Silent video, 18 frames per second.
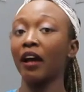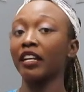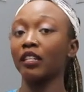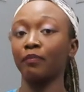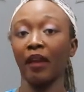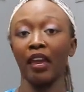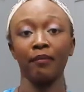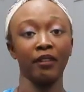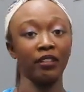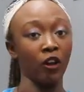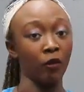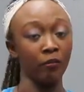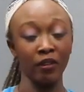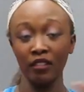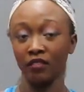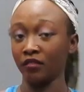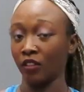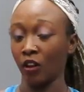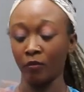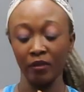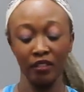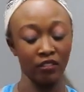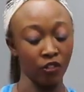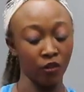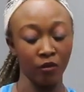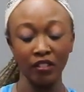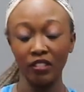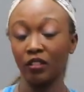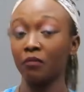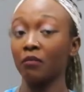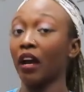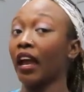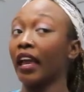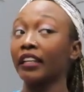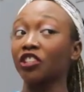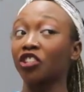much, baby. Don't be don't be doing too
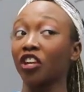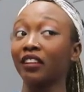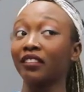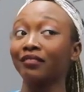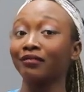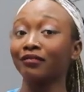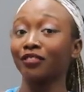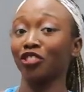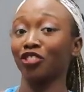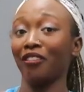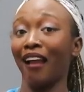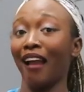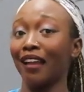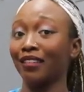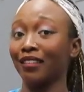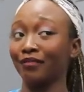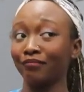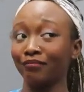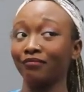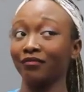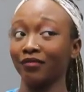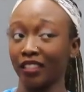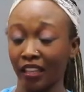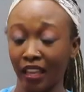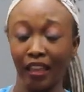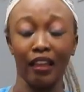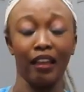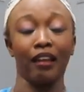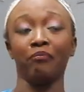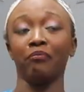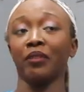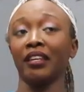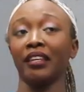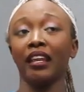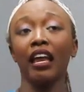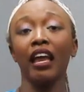much. Trying to, yeah,
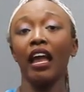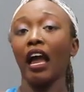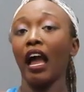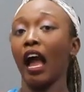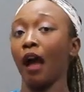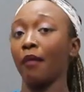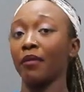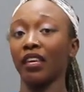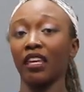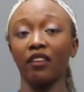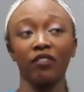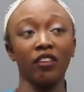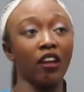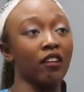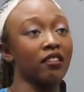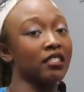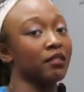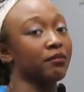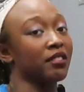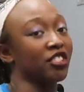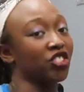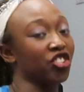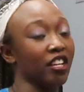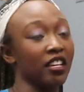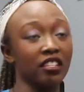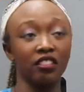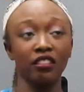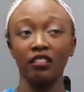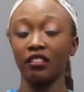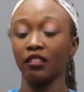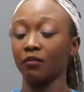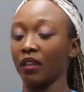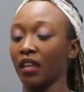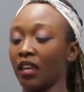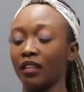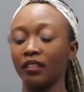but I'm gonna give y'all some suggestions,
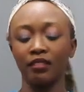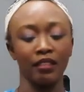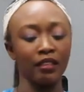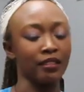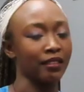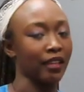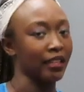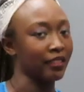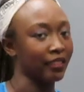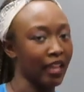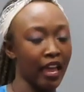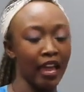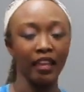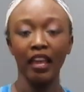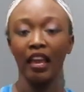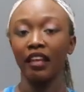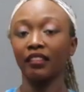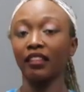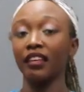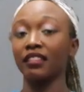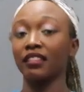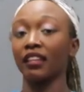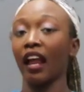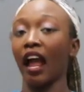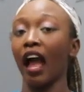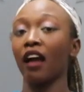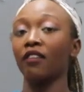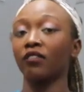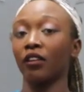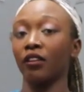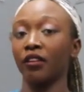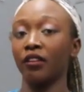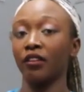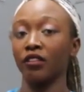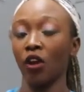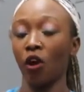some hints, things like that, things that I've
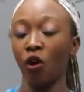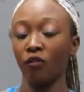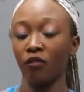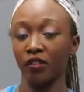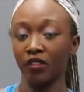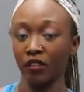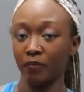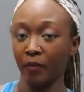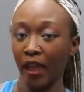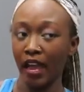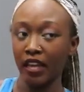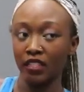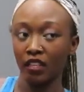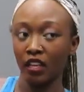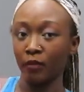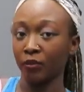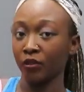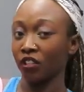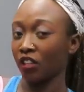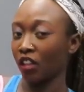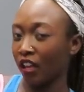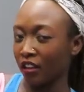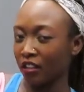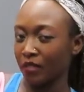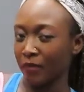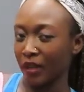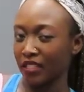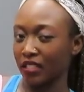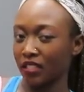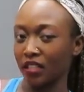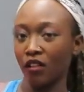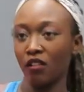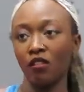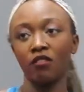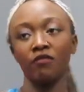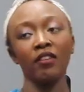learned over the past couple years
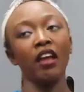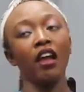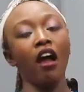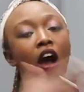myself,